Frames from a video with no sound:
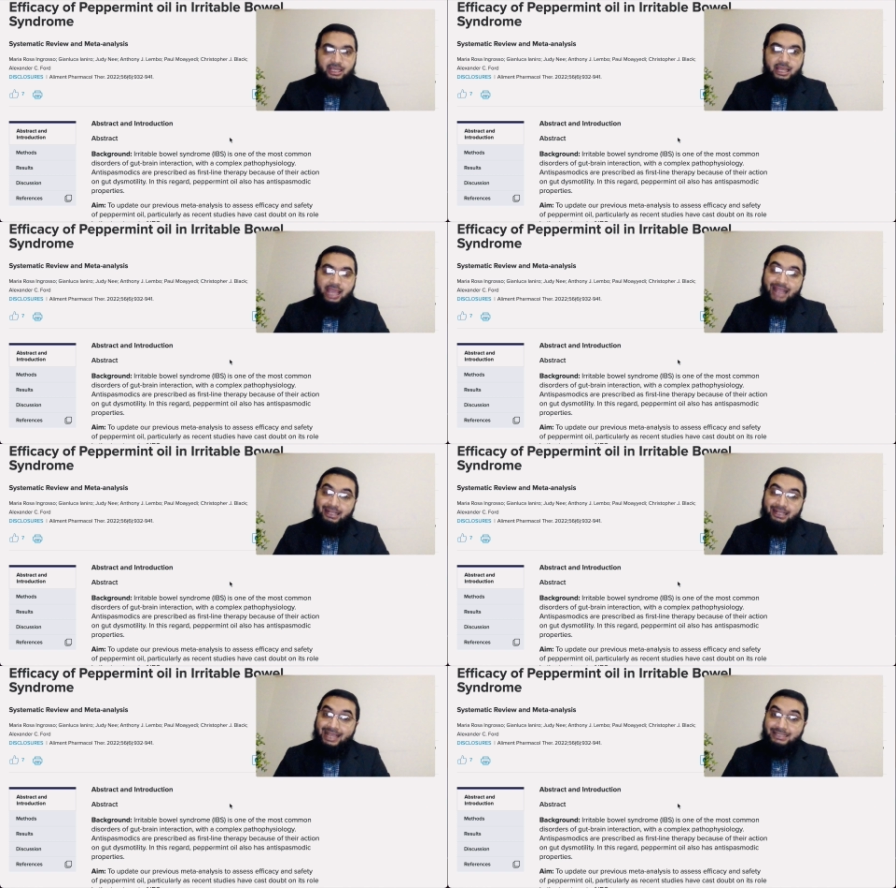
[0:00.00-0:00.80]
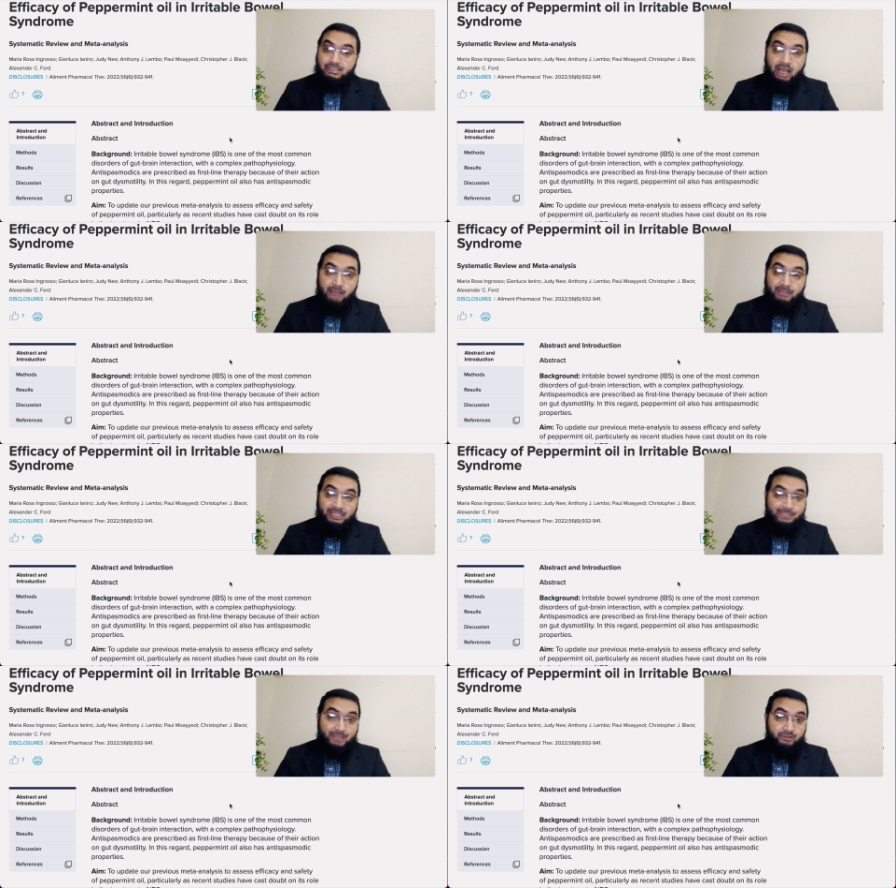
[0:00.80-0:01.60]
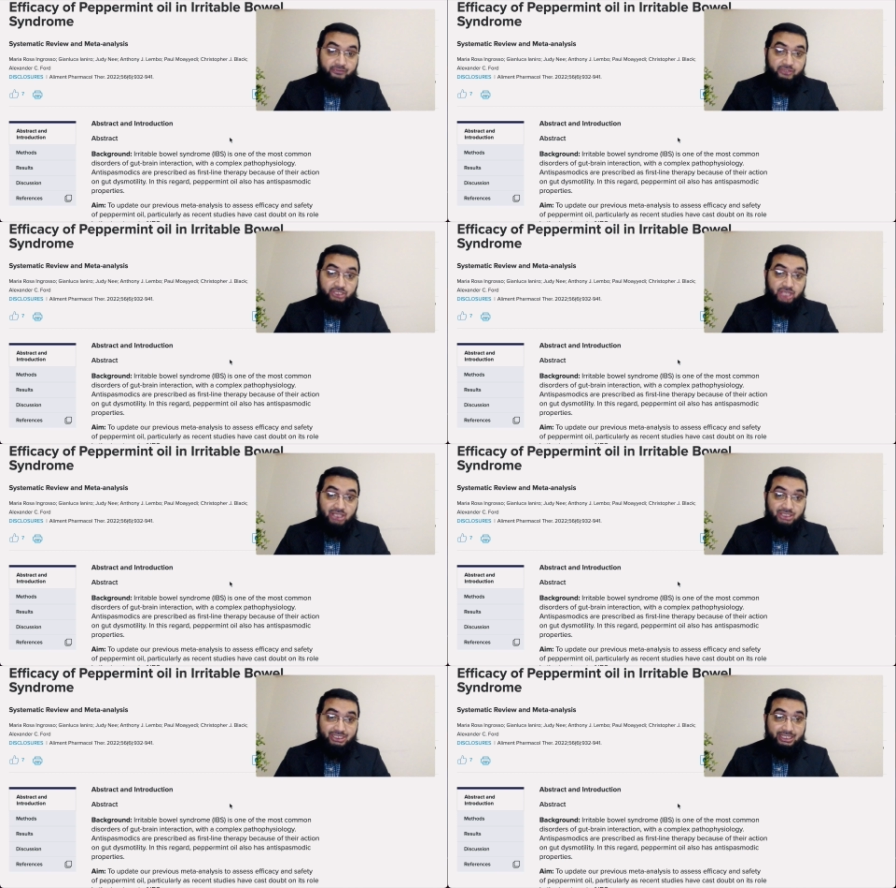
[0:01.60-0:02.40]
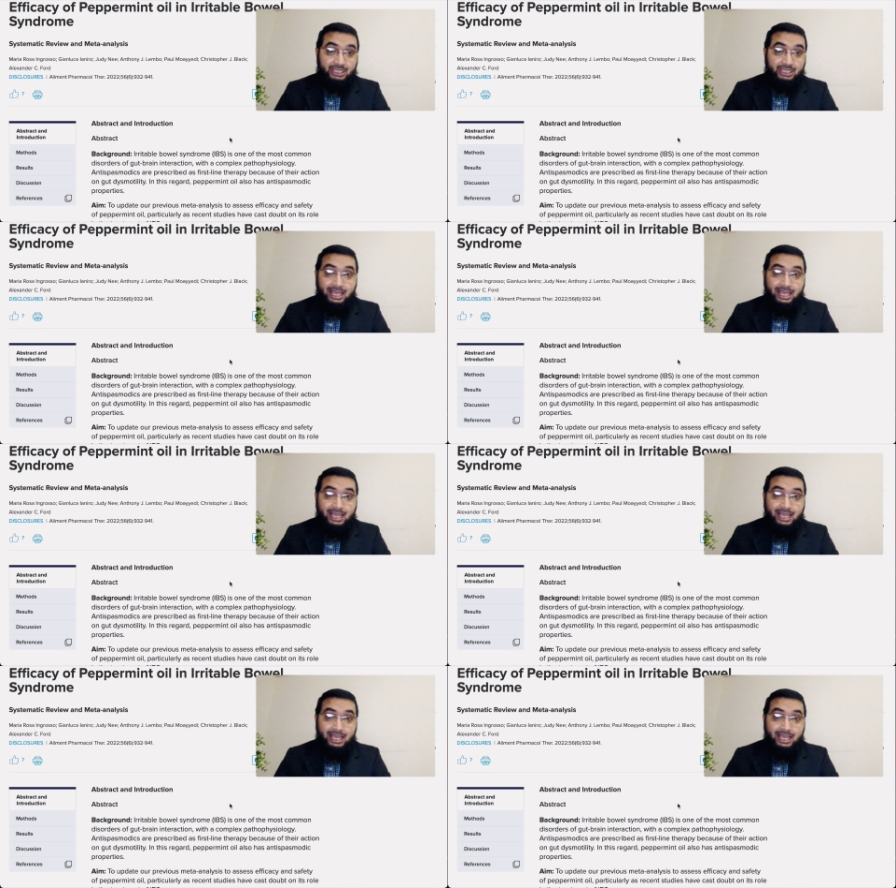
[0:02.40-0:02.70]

And it has a complex pathophysiology,